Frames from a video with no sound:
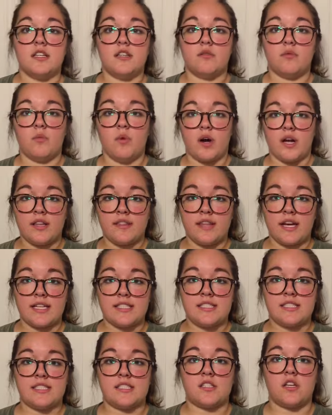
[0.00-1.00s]
one
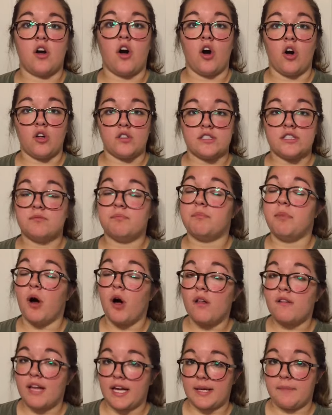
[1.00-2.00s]
that's called
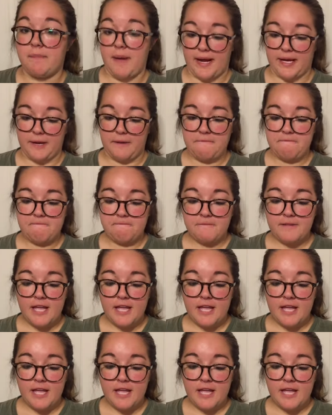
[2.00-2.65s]
Ball Like Beckham.